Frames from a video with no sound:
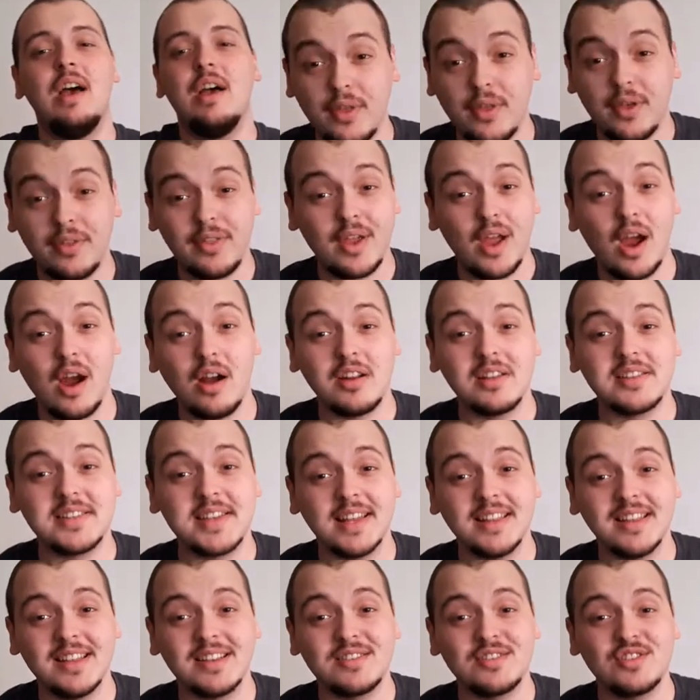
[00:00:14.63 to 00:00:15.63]
They're the artists I
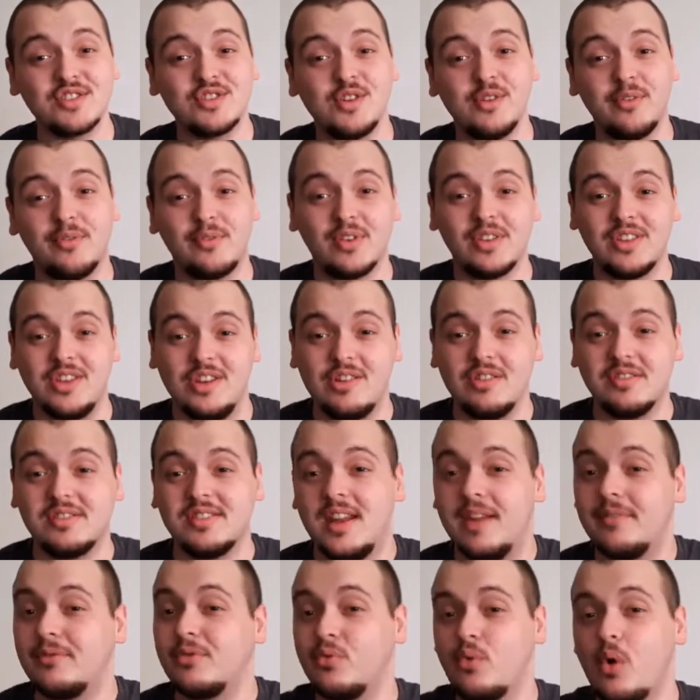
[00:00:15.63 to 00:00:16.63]
listened to for years
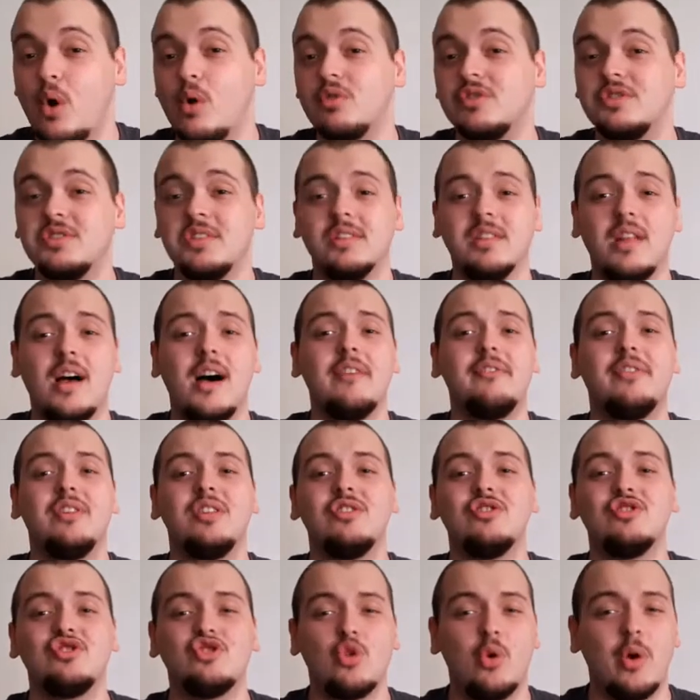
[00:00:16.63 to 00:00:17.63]
and I've grown to love and
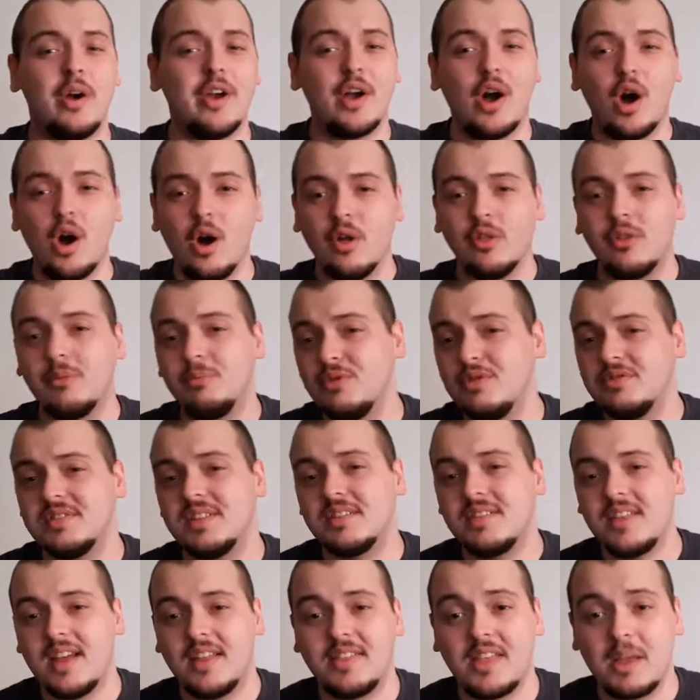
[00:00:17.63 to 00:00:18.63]
enjoy all the
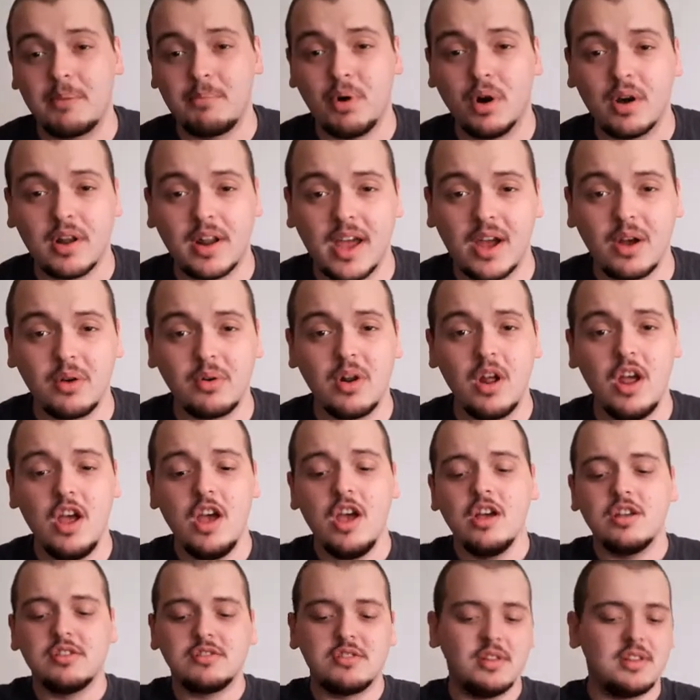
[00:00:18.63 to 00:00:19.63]
music that they put out.
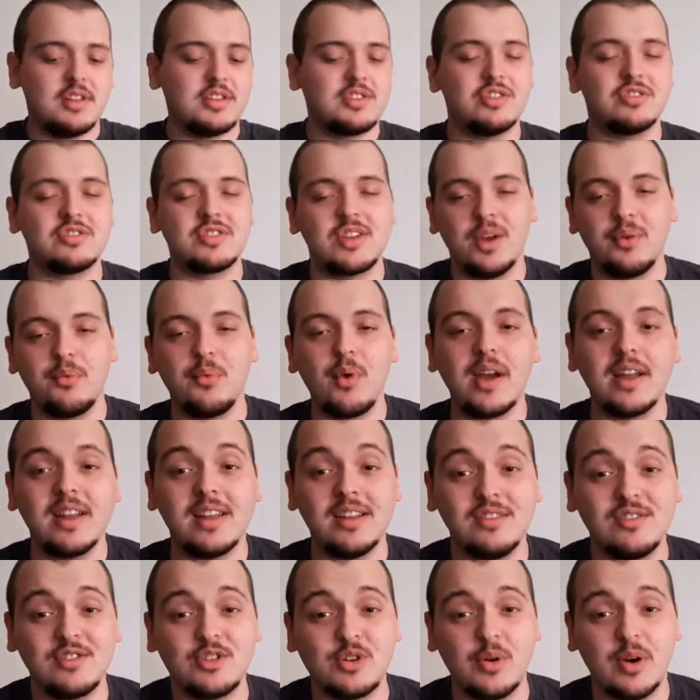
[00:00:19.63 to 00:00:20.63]
So let's just get right
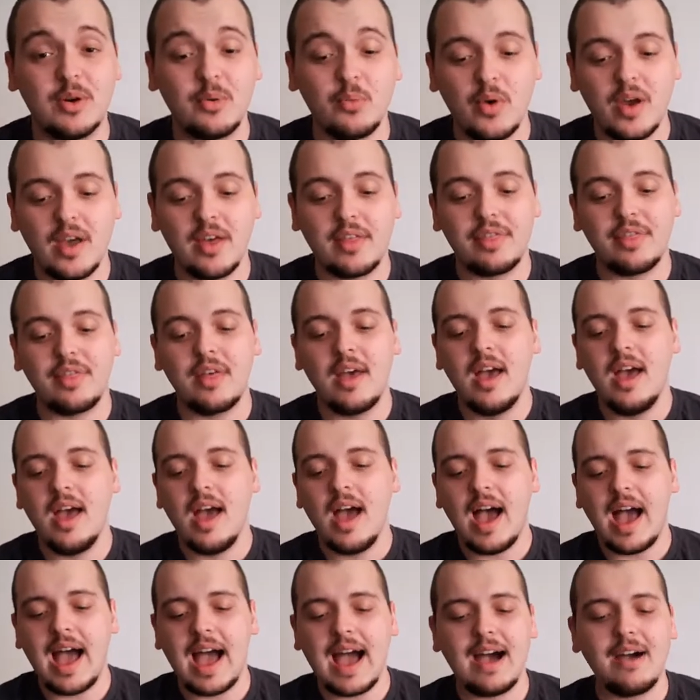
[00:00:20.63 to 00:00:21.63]
into it with
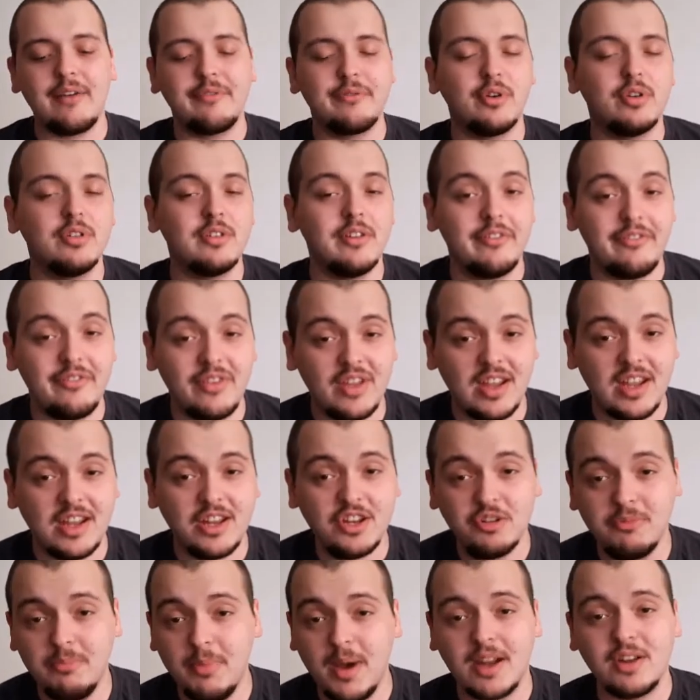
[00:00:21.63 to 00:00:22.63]
Avril
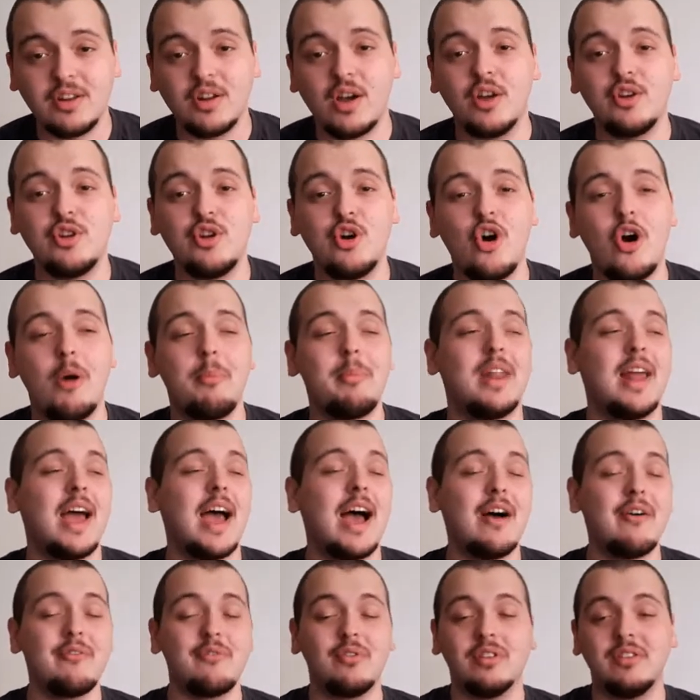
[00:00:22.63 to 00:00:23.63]
Lavigne. You might not know I'm an
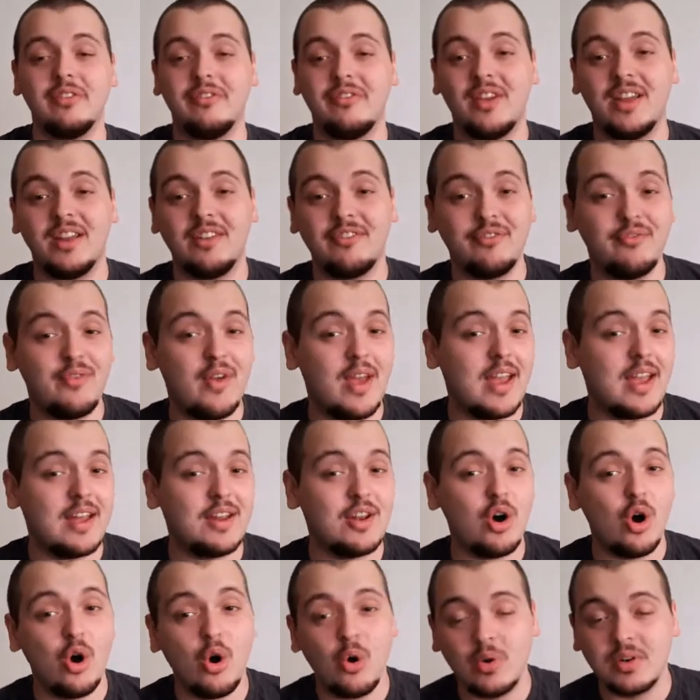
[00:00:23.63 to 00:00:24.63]
Avril Lavigne fan,
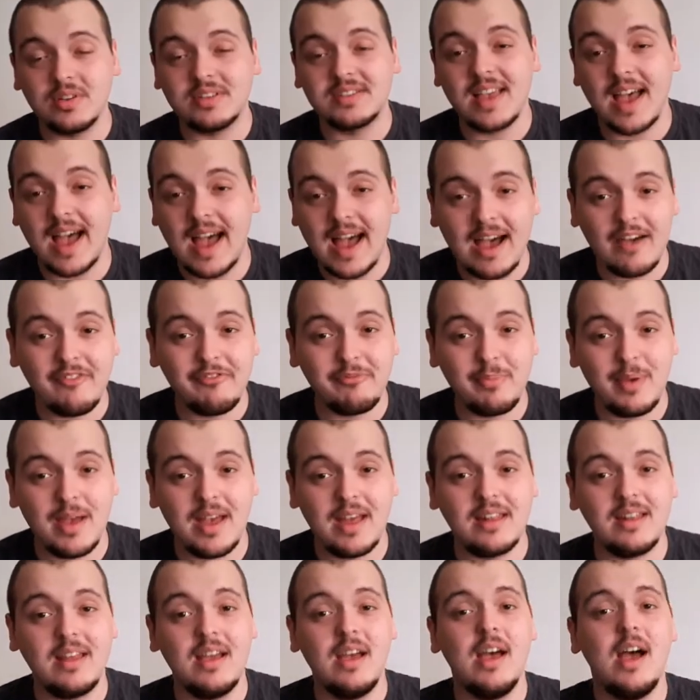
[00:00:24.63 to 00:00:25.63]
always have
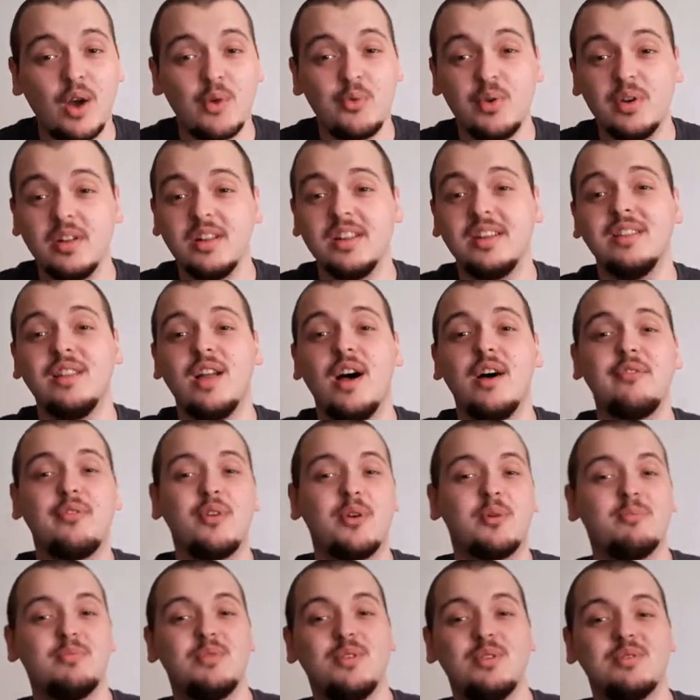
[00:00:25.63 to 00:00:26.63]
been. I really love
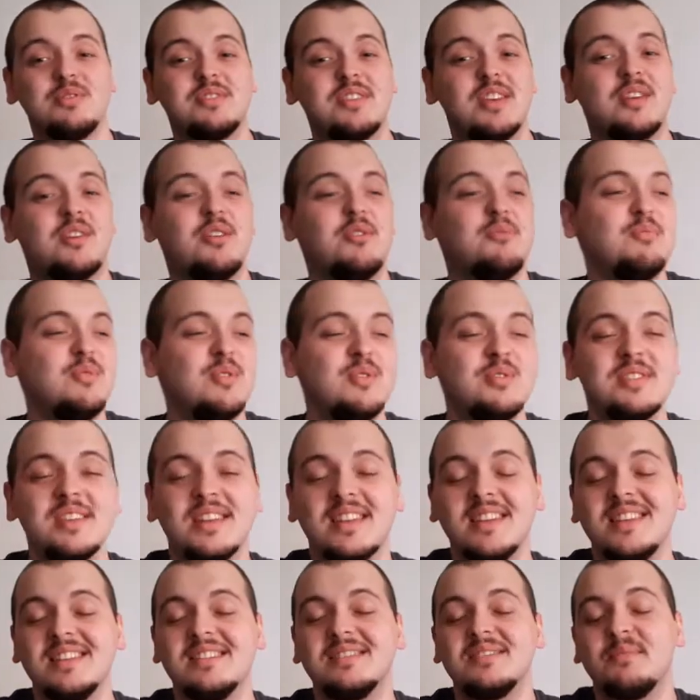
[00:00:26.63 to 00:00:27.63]
her music. Her
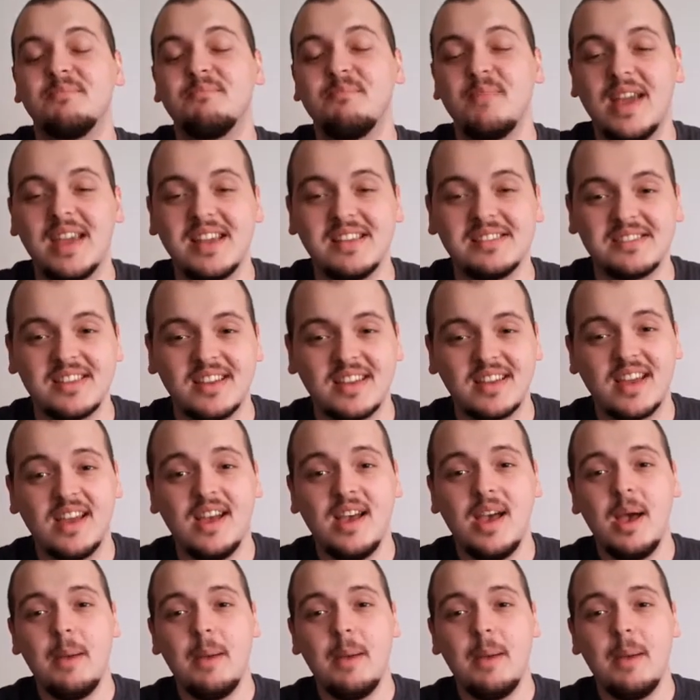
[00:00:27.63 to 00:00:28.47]
music is amazing.